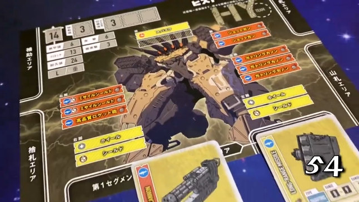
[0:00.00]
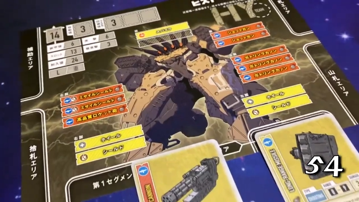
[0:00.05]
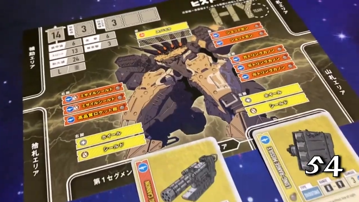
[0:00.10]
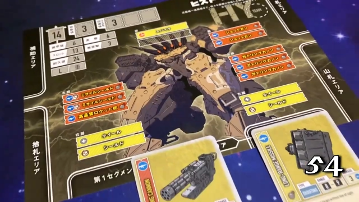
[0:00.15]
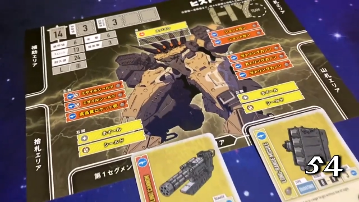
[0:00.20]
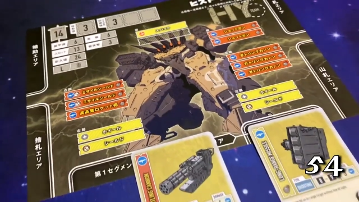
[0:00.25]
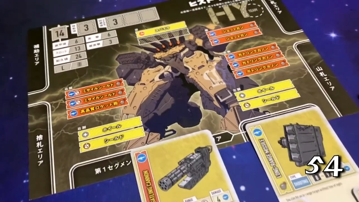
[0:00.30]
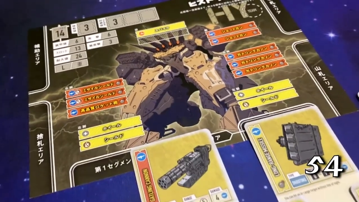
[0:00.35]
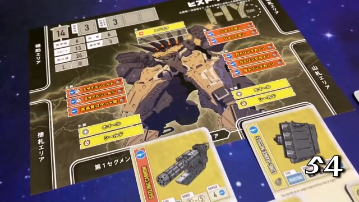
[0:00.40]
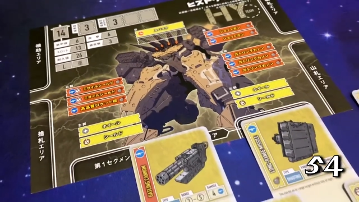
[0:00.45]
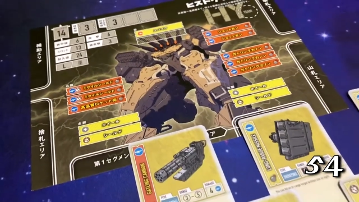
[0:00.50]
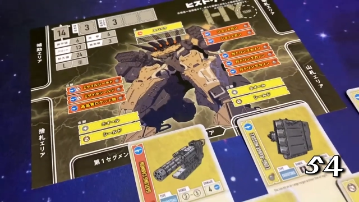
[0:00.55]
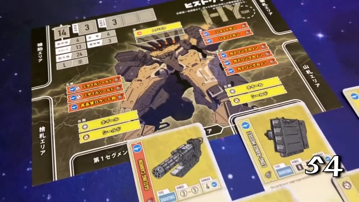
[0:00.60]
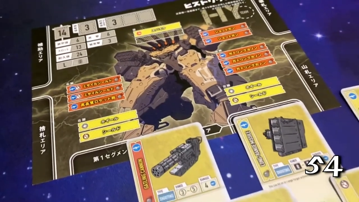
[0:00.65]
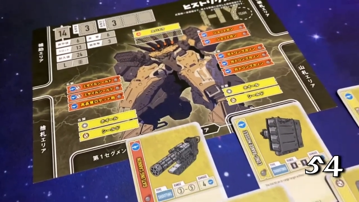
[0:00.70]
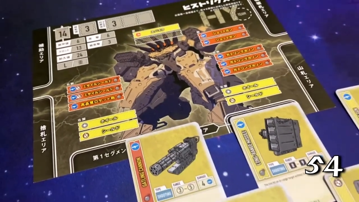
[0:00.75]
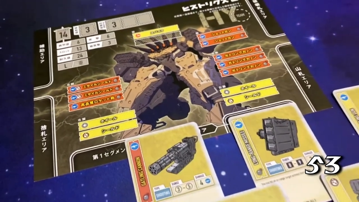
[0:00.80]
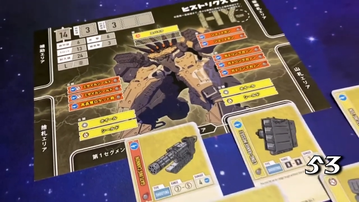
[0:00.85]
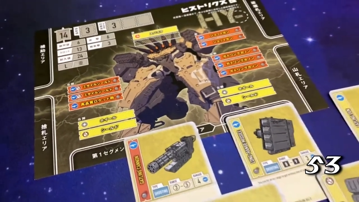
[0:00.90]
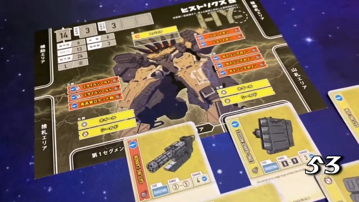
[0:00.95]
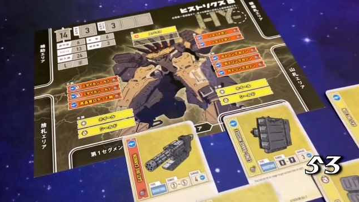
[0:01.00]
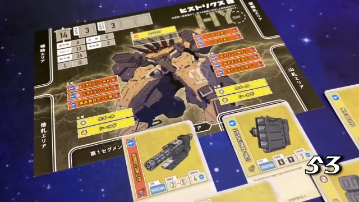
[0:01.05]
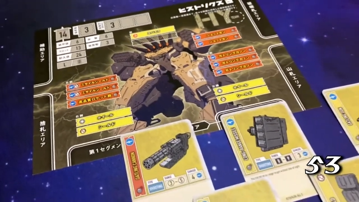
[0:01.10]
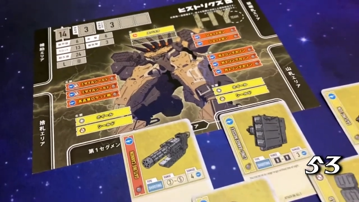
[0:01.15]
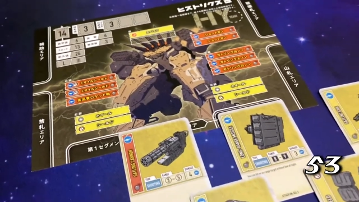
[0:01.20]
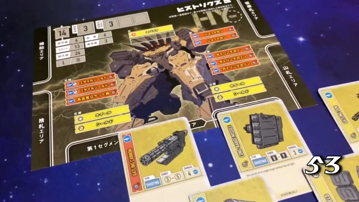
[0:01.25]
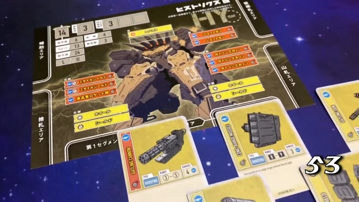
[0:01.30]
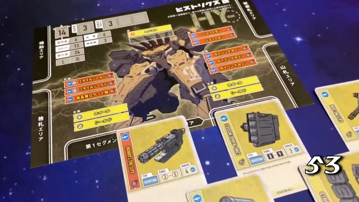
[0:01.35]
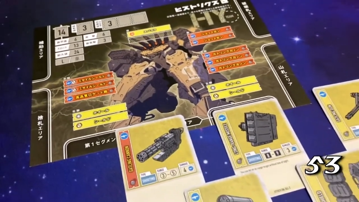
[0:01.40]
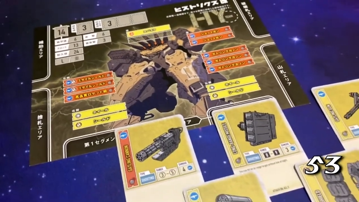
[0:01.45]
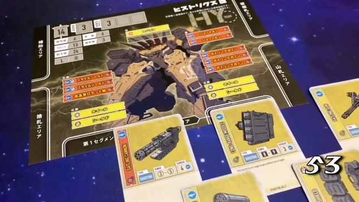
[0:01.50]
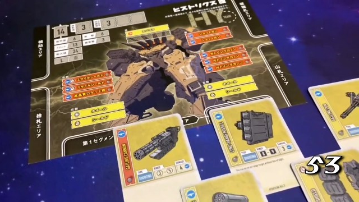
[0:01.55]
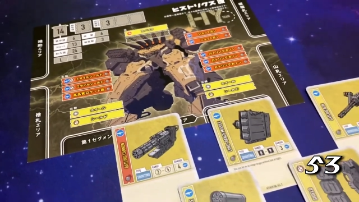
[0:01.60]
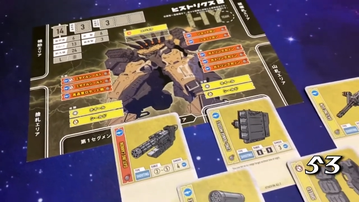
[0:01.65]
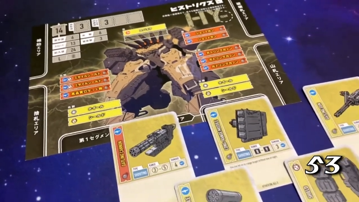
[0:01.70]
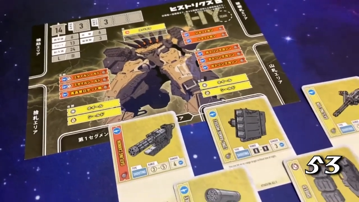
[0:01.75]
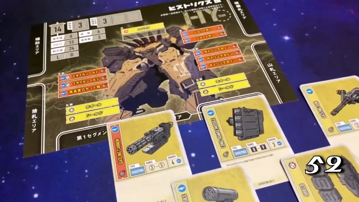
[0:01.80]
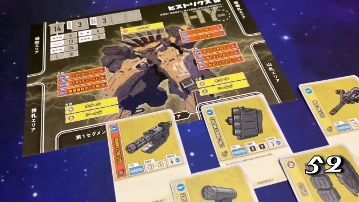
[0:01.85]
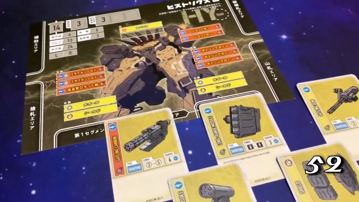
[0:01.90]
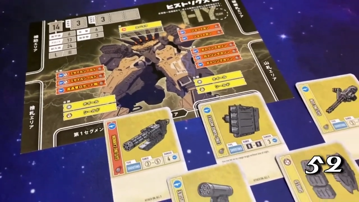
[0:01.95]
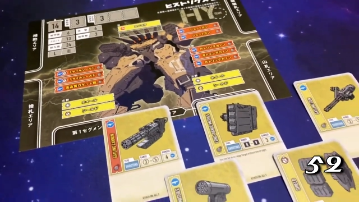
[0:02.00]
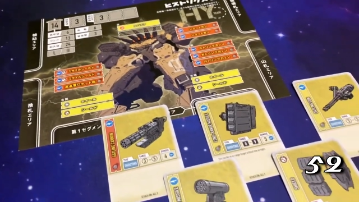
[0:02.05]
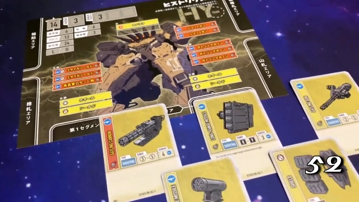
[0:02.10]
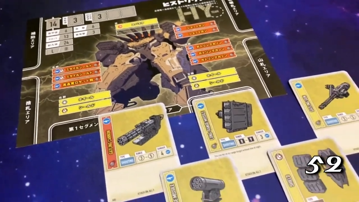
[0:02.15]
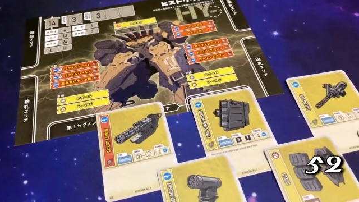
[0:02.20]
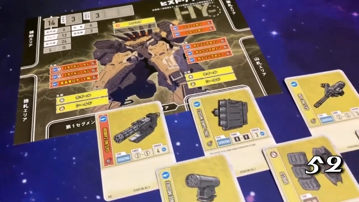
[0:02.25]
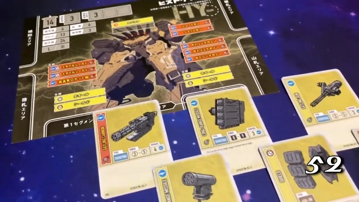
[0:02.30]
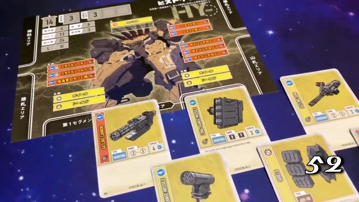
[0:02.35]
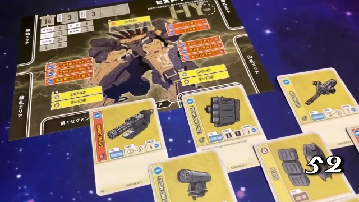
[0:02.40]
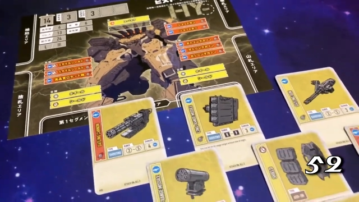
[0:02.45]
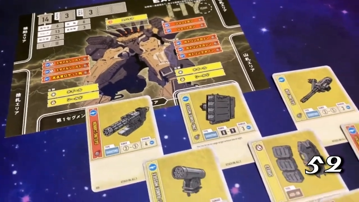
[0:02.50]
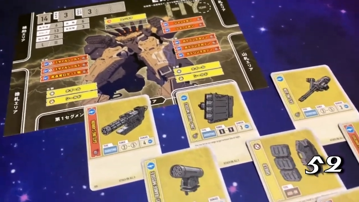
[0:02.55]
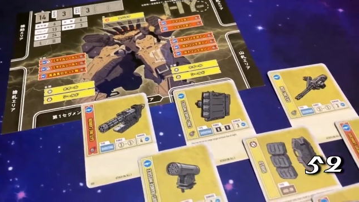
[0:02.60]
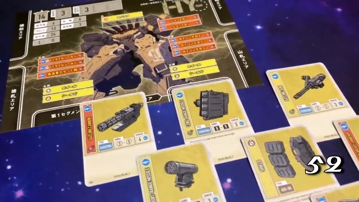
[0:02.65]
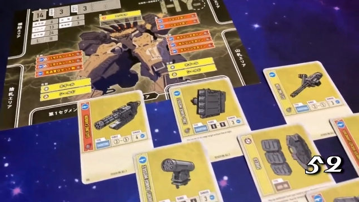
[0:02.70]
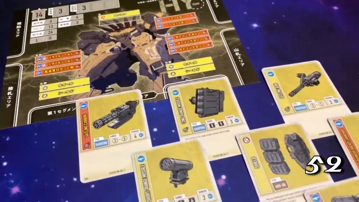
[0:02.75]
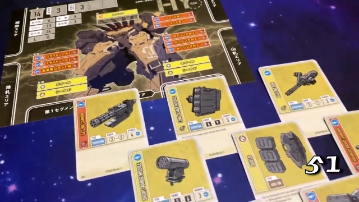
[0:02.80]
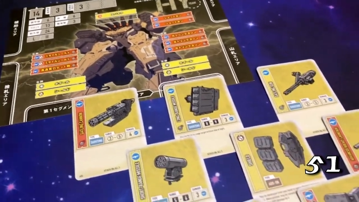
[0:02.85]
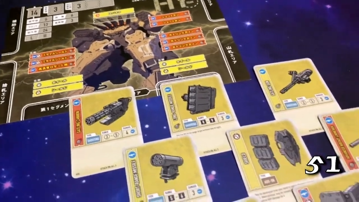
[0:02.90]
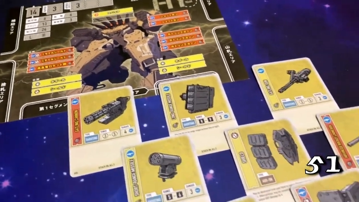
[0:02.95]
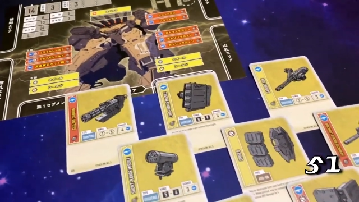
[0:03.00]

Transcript: No face is visible, so there are no lips to read.